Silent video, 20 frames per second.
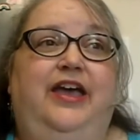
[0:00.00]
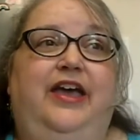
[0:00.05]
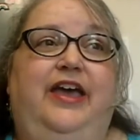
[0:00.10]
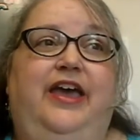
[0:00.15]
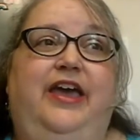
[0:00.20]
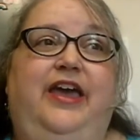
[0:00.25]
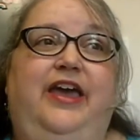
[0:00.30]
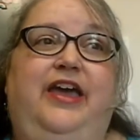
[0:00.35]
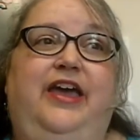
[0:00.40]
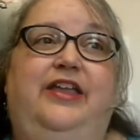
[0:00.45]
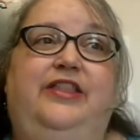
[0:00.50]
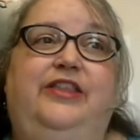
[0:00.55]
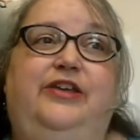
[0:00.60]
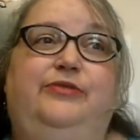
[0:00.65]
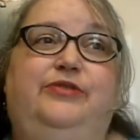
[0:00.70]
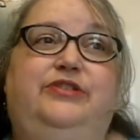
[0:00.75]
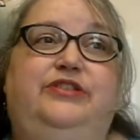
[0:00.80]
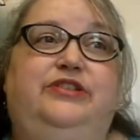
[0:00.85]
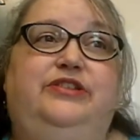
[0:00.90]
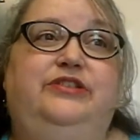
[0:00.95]
And
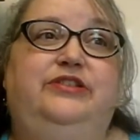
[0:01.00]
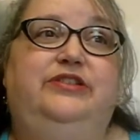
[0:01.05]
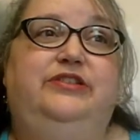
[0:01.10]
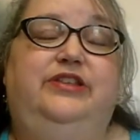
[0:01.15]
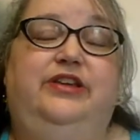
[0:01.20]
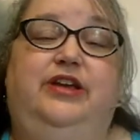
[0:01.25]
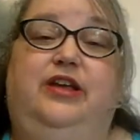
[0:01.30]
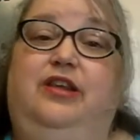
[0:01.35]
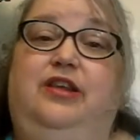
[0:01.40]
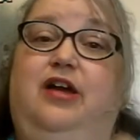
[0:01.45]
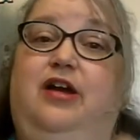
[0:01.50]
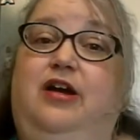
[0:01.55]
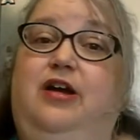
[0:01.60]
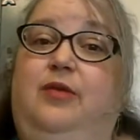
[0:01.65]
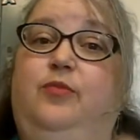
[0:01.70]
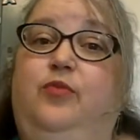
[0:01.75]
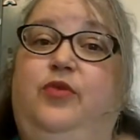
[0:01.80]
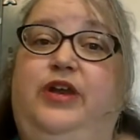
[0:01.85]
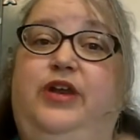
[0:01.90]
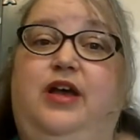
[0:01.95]
the
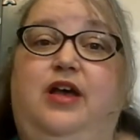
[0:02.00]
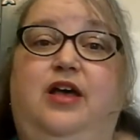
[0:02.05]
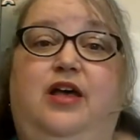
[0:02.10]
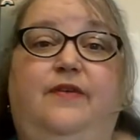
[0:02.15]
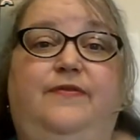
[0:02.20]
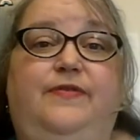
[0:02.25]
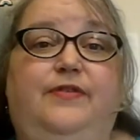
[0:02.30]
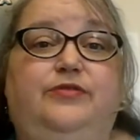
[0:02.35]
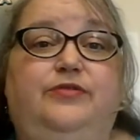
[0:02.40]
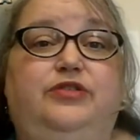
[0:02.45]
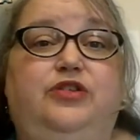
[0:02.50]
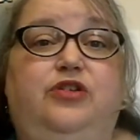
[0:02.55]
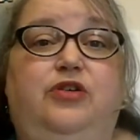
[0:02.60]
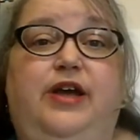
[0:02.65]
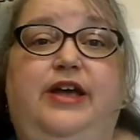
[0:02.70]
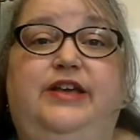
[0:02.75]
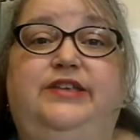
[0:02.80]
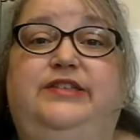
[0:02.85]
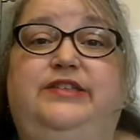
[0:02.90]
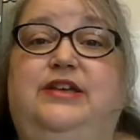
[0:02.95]
alarm went off. It was
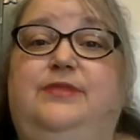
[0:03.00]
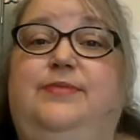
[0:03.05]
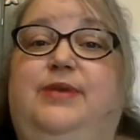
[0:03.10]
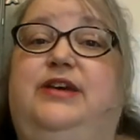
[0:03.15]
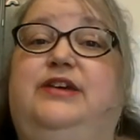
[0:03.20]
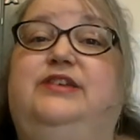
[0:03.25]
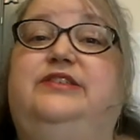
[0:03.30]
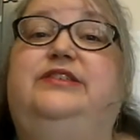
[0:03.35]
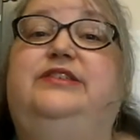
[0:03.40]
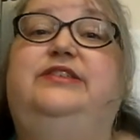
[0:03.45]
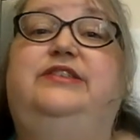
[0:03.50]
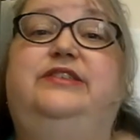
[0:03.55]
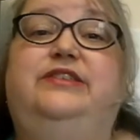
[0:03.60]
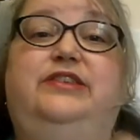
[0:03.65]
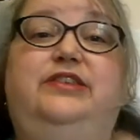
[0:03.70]
crazy because,